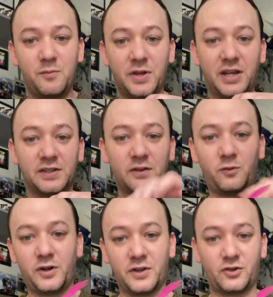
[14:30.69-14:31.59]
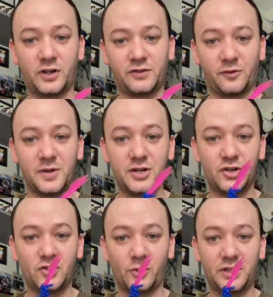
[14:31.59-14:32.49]
Because of where the
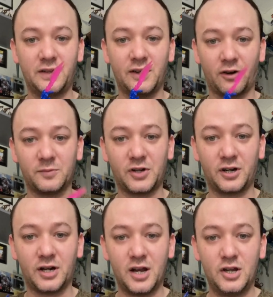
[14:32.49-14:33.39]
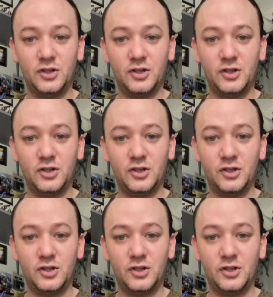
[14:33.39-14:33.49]
transformation joint in the arms are,